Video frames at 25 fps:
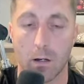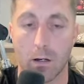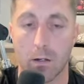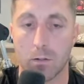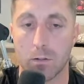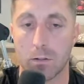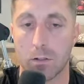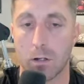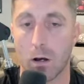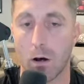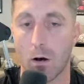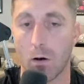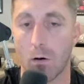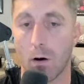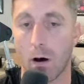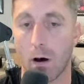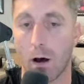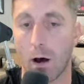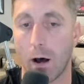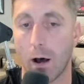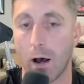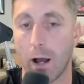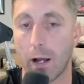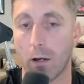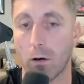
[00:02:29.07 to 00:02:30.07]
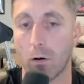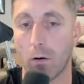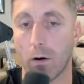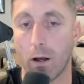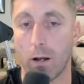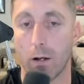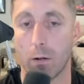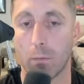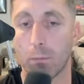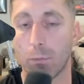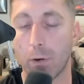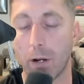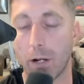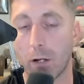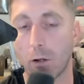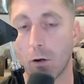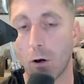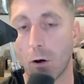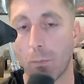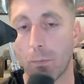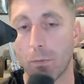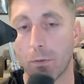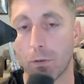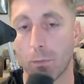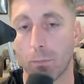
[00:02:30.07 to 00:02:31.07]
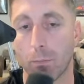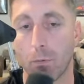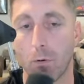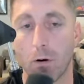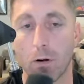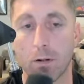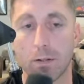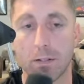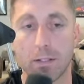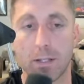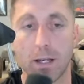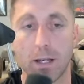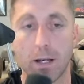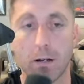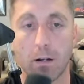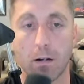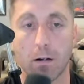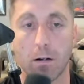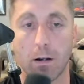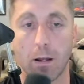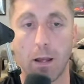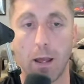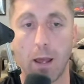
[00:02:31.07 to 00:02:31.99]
So I go ahead and break open the pawn center,